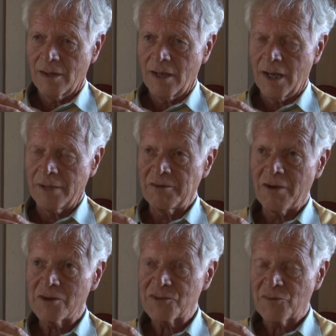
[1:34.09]
And we
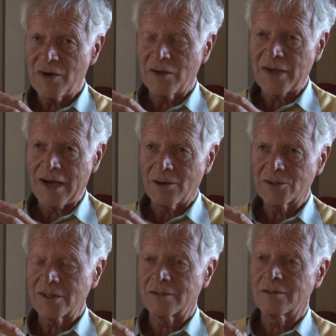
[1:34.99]
also found out
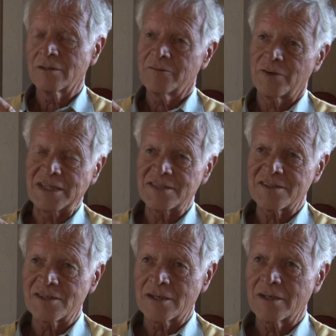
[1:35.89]
that, for instance,